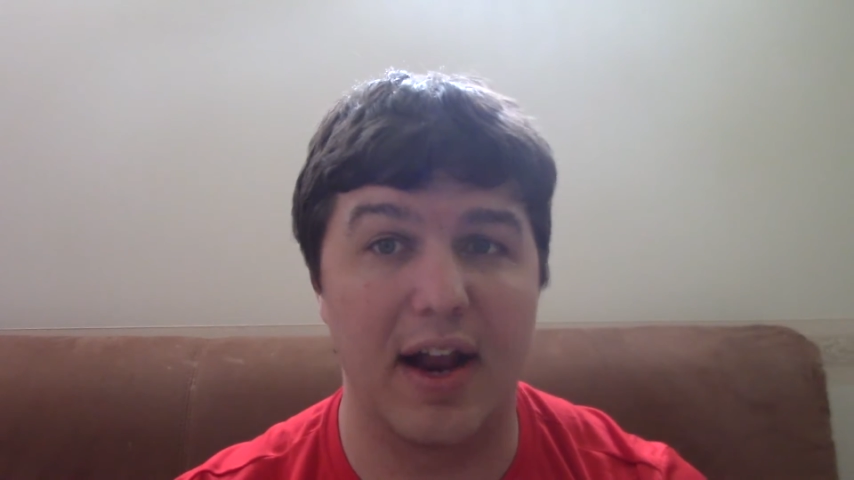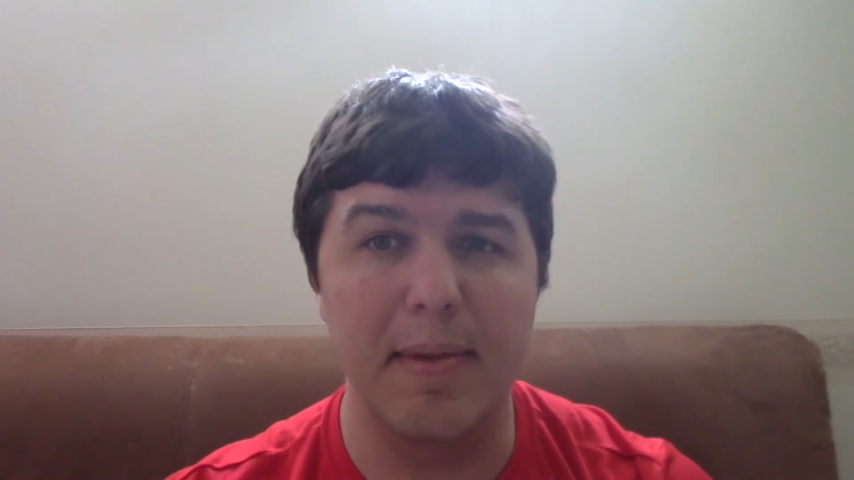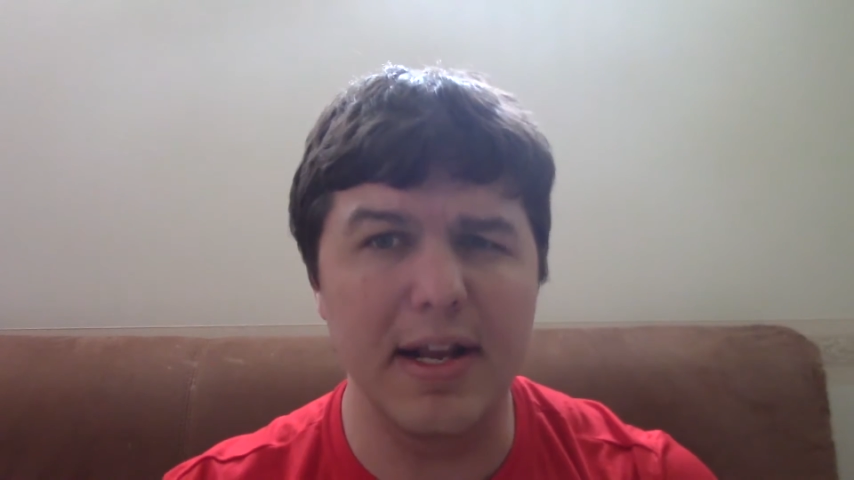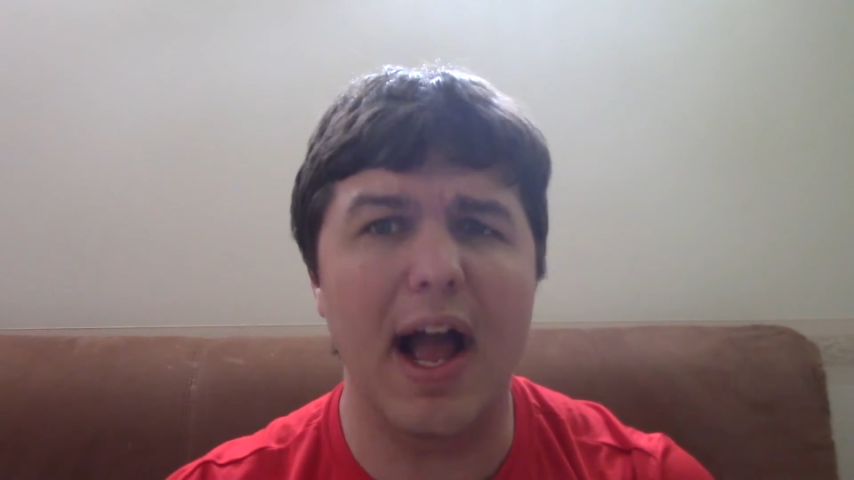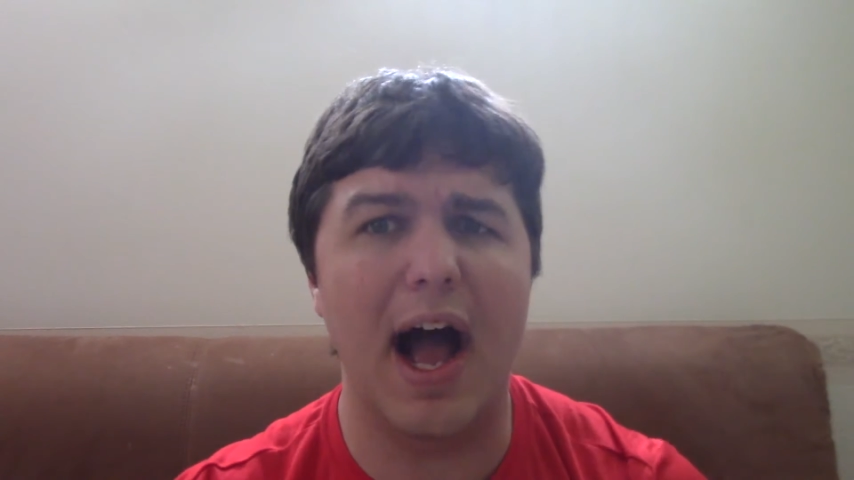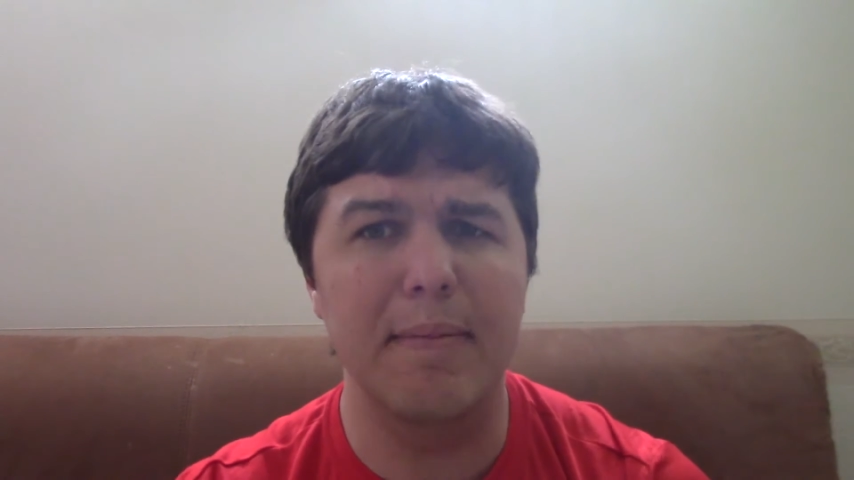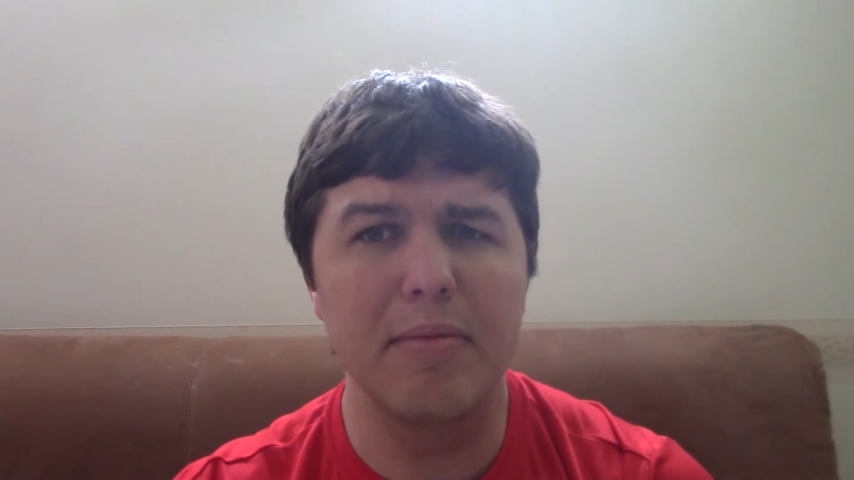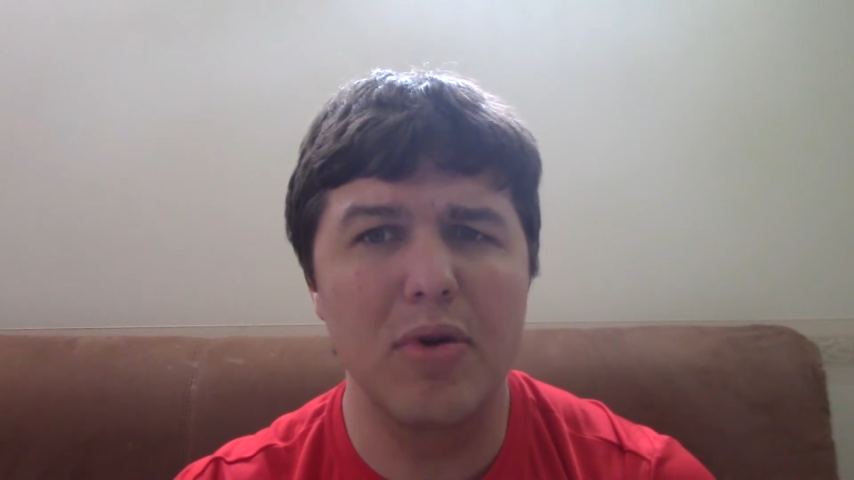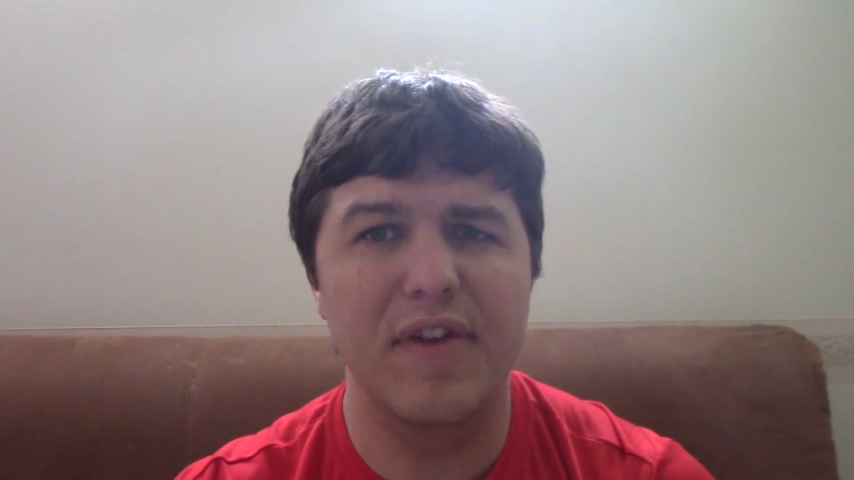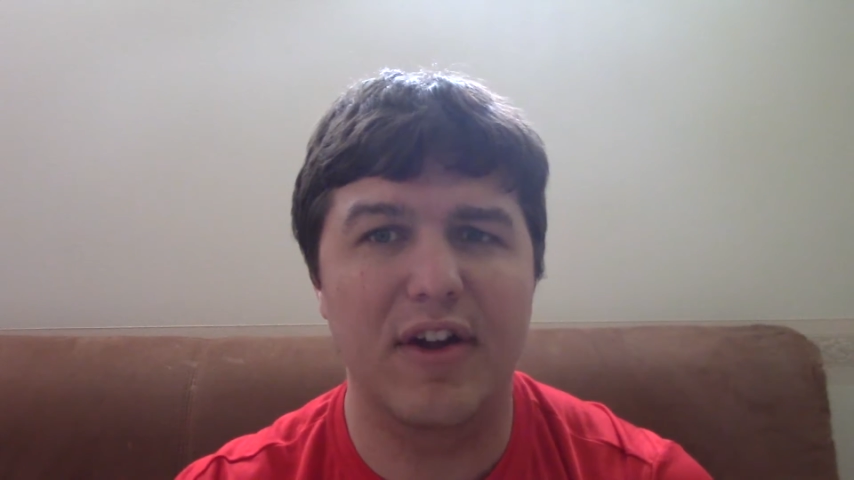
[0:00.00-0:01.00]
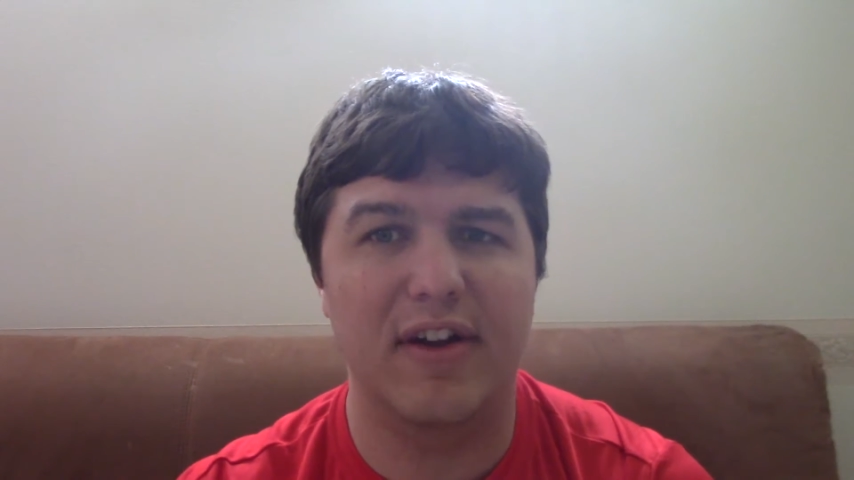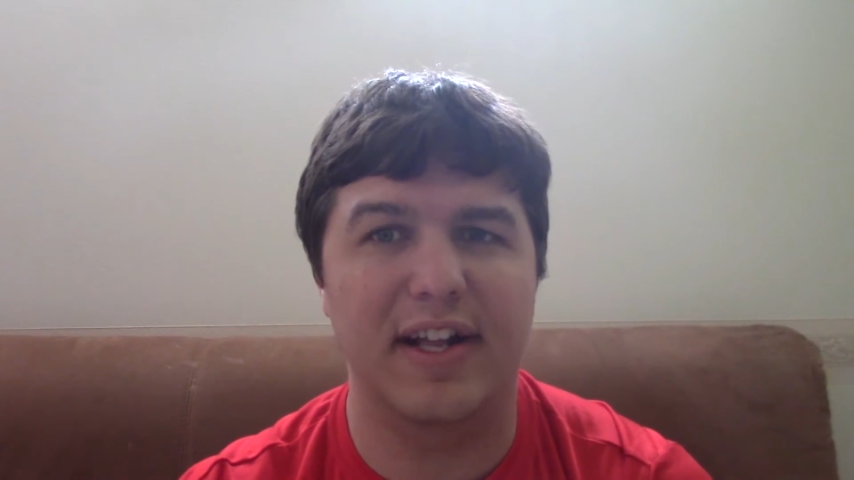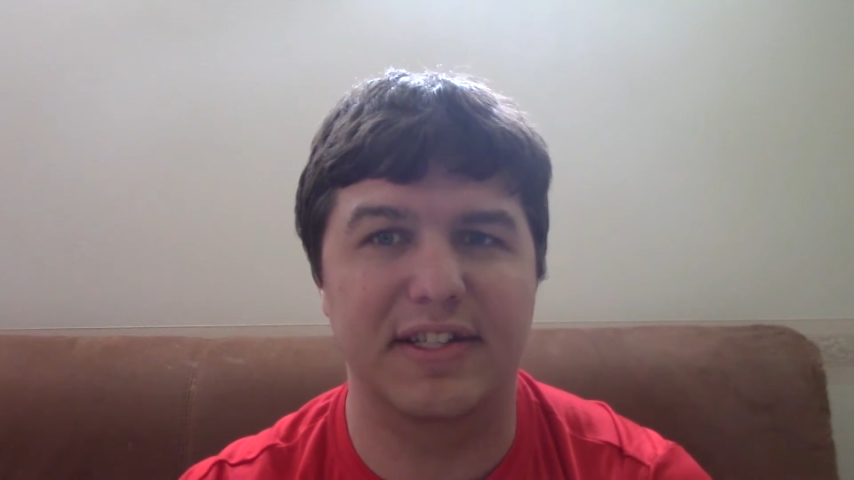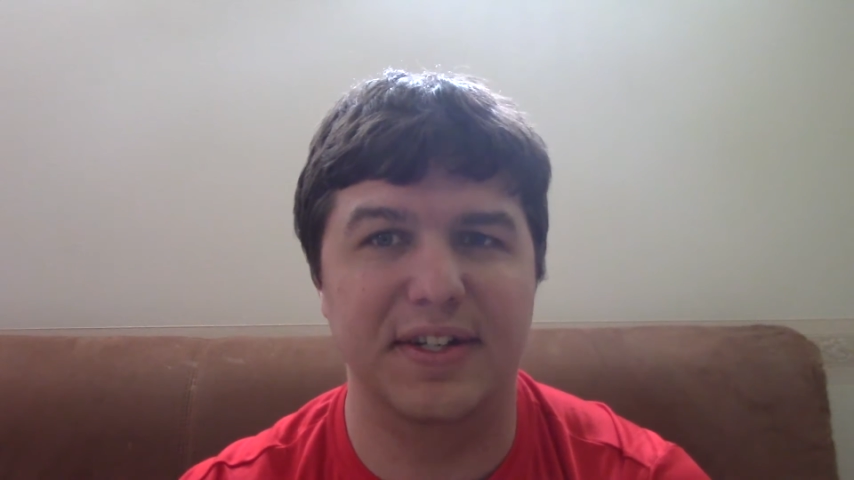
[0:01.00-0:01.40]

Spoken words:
I mean, yeah, I'm a movie critic